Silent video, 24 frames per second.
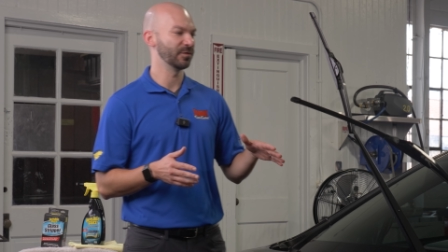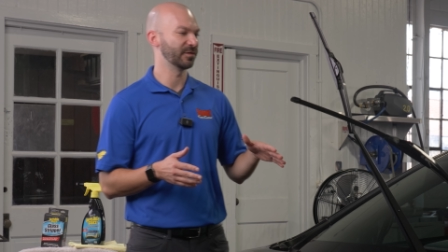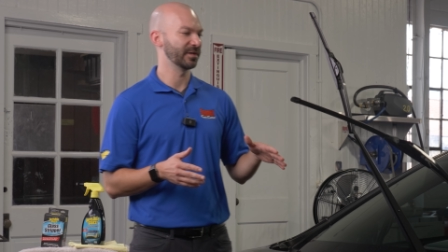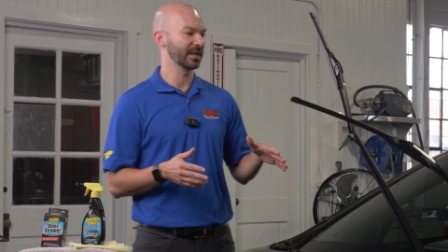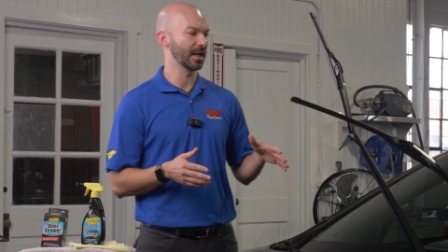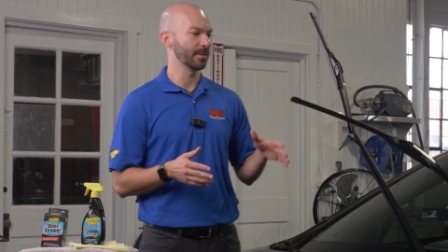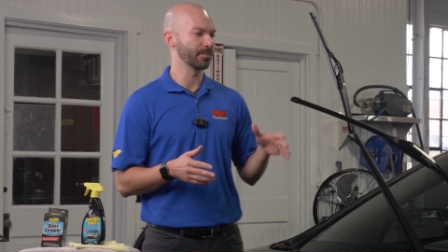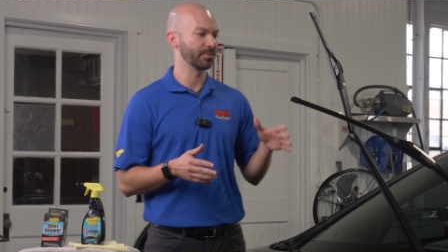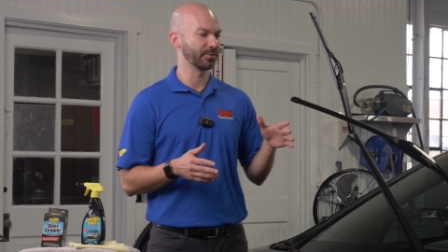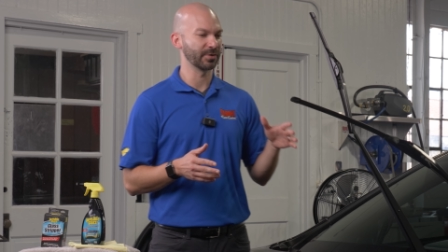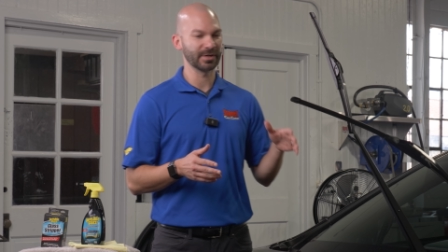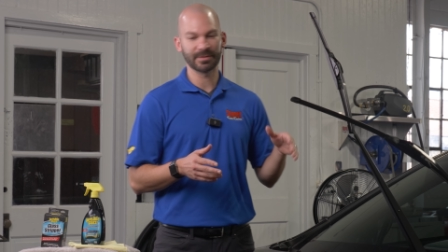
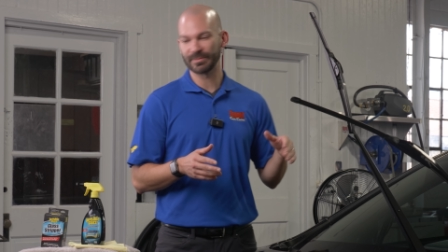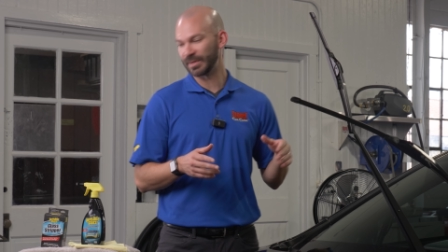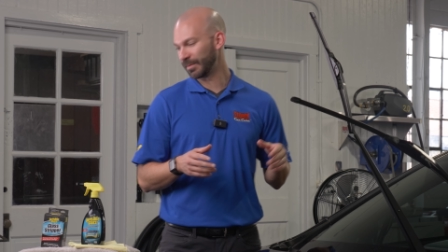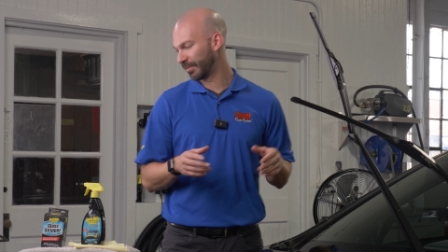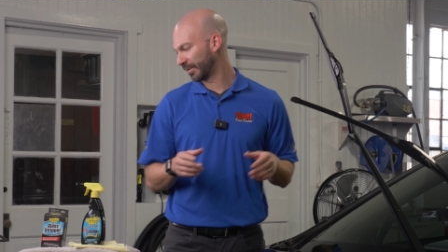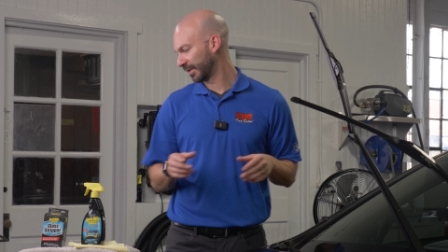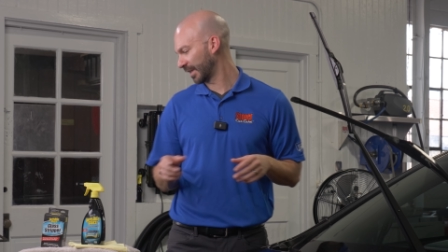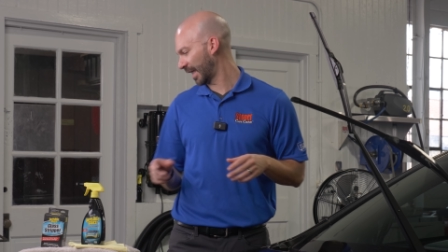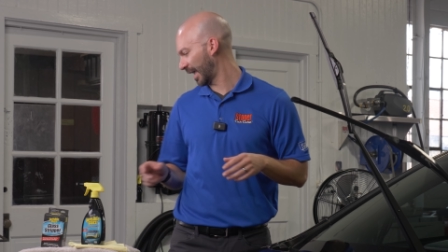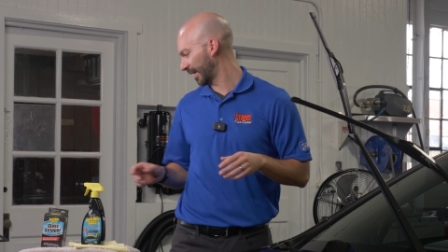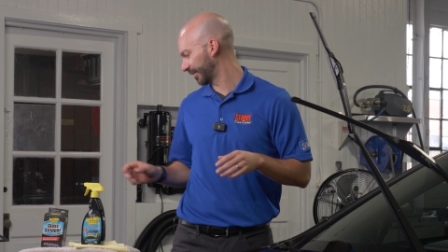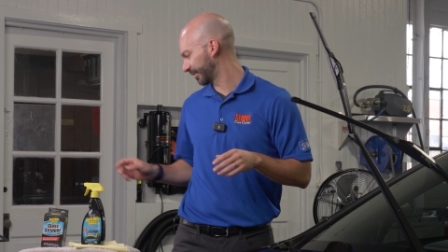using a
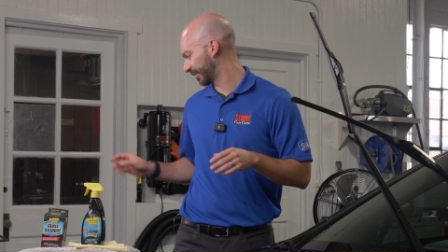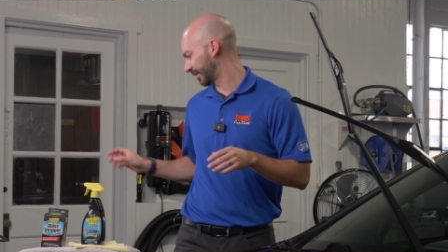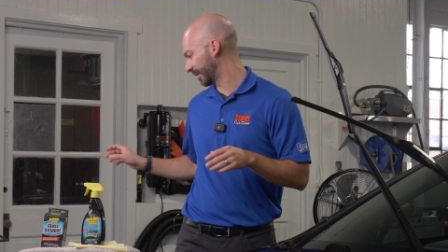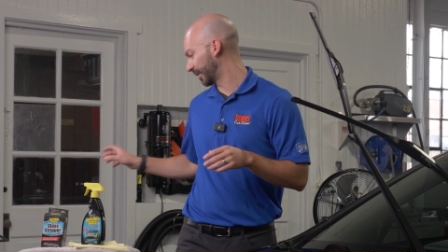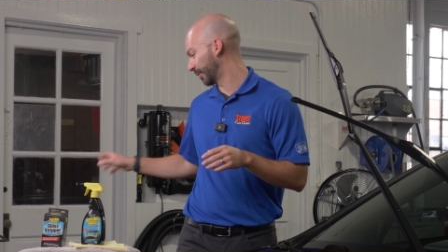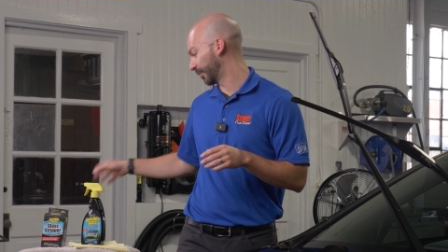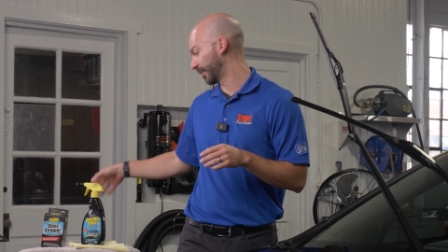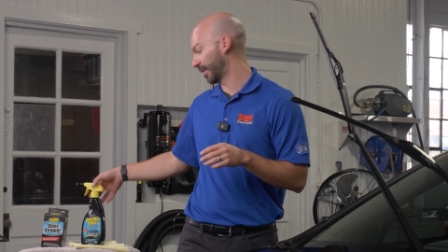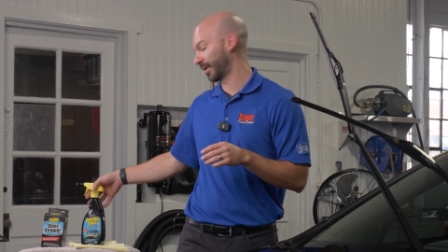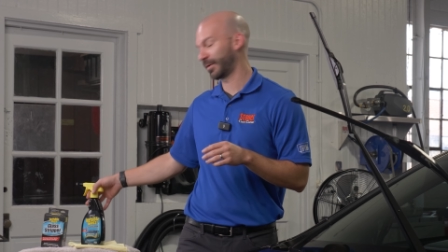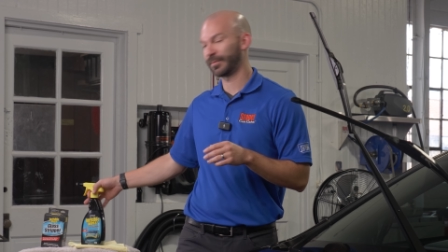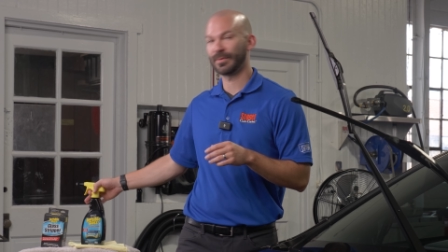premium glass
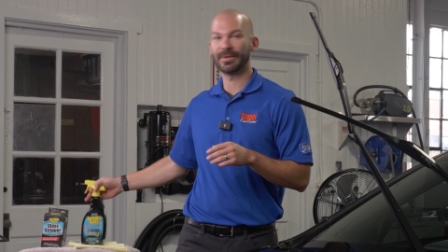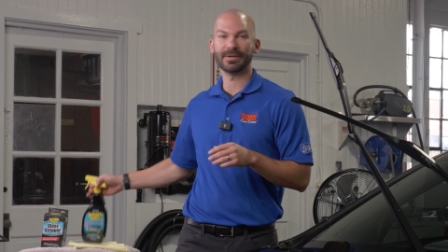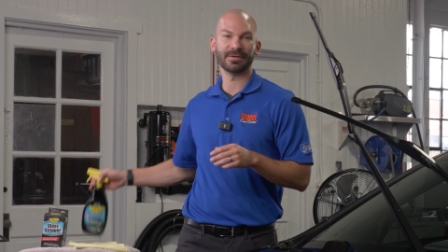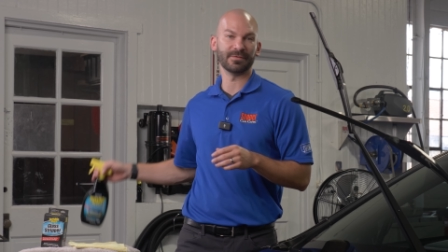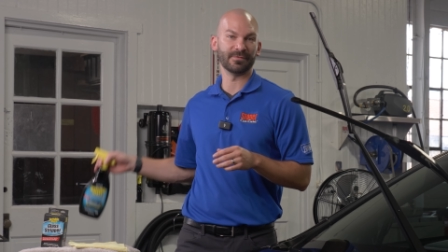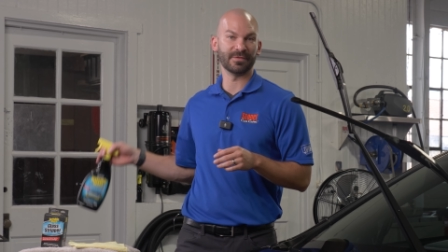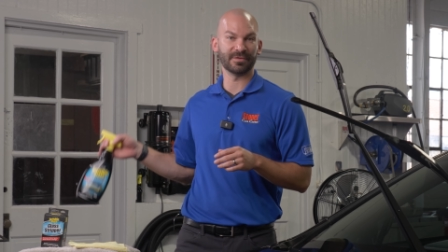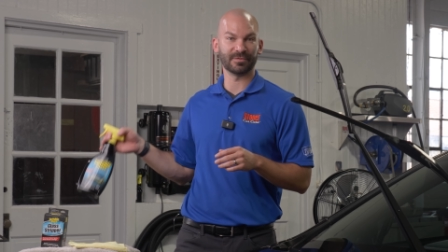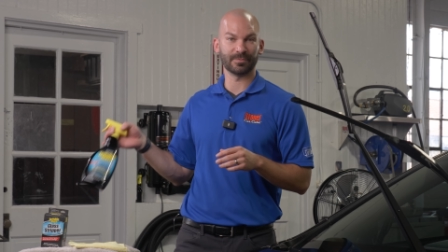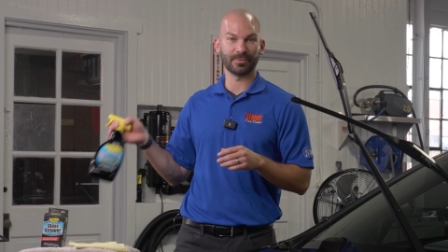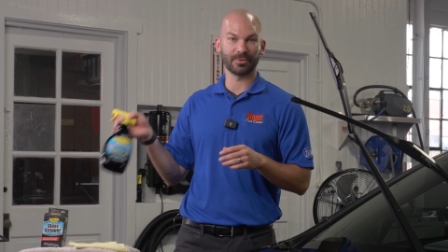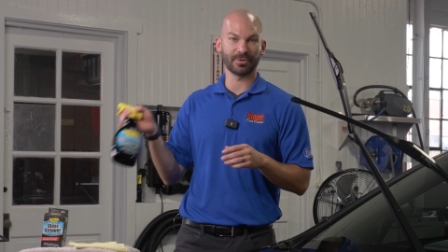cleaner. We recommend
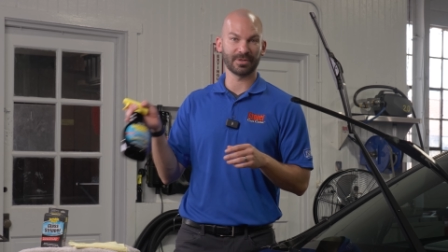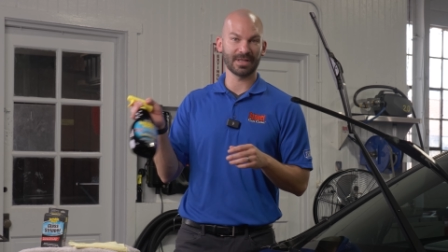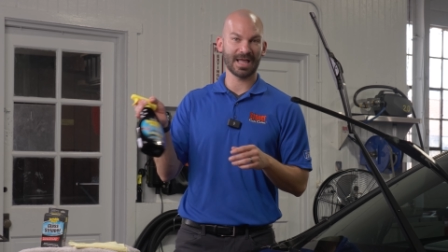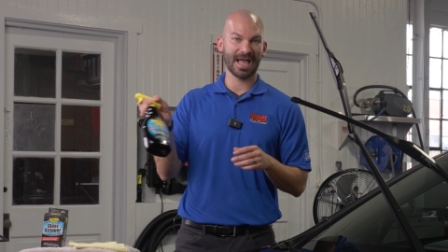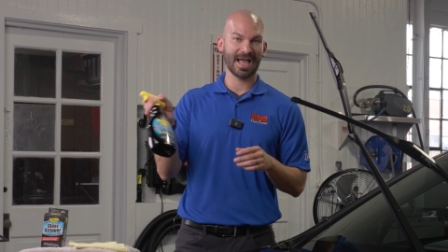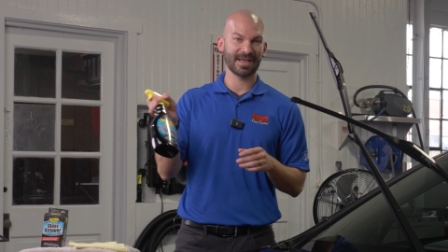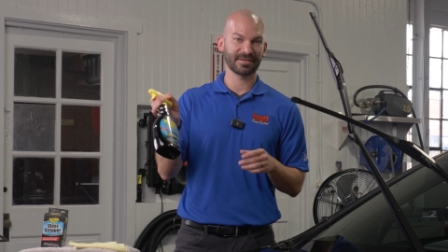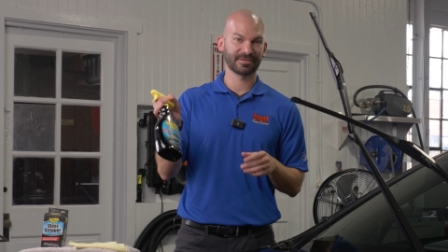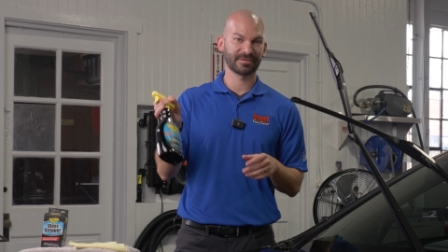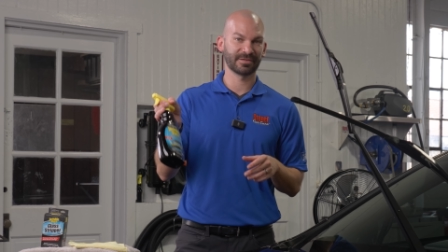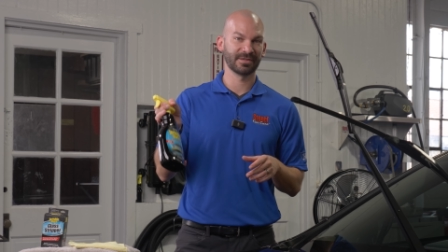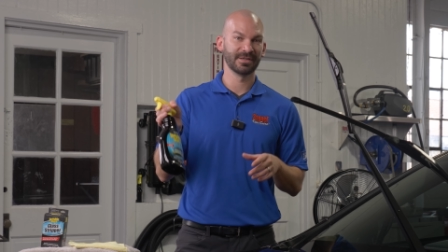Invisible
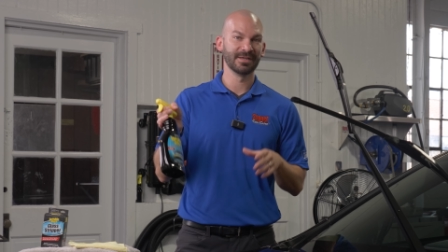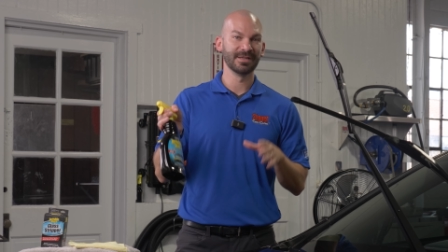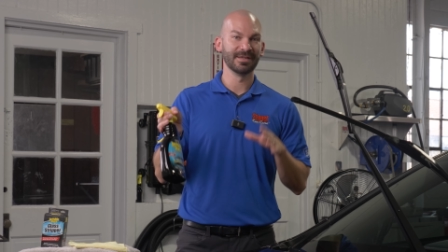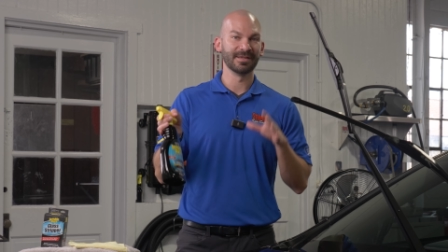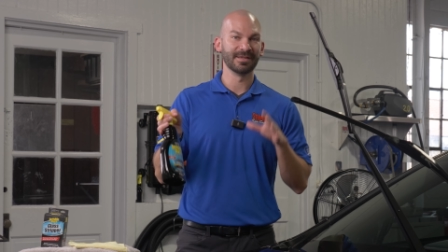Glass.